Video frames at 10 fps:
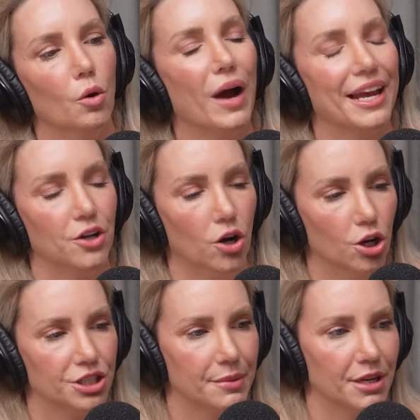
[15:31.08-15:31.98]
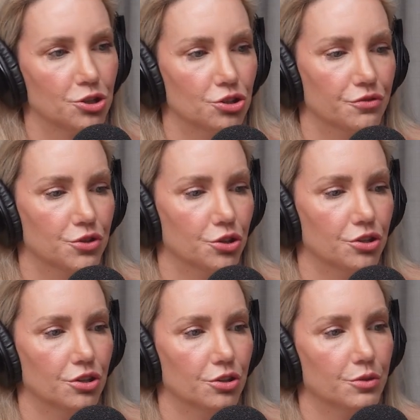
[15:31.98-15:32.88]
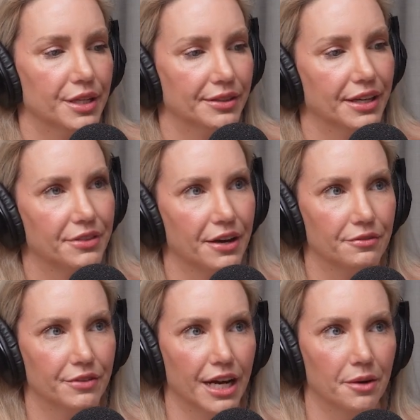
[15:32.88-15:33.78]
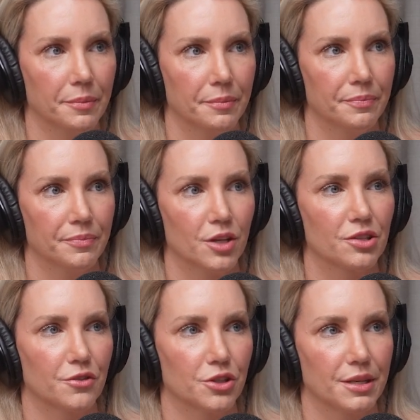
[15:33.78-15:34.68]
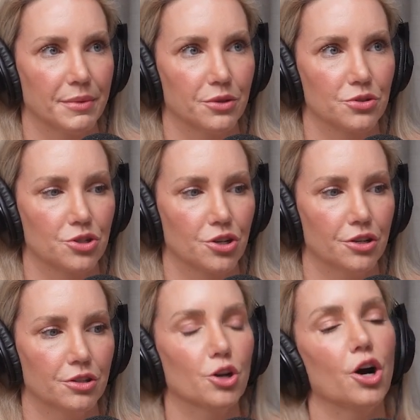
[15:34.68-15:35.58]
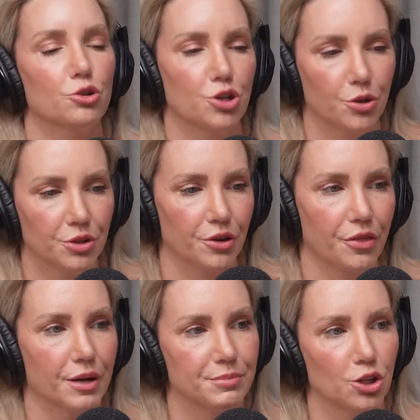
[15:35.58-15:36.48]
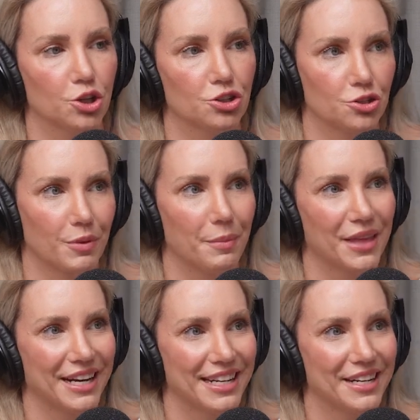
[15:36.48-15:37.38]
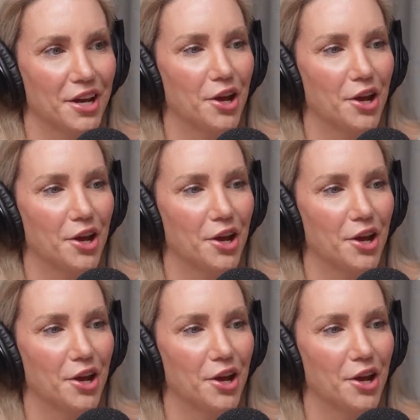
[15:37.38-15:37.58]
Wait, oh, damn it, I shouldn't have showed. Wait, leave that for now because I've got something else to show. No, I'll show you on your other arm so you can just rub that in.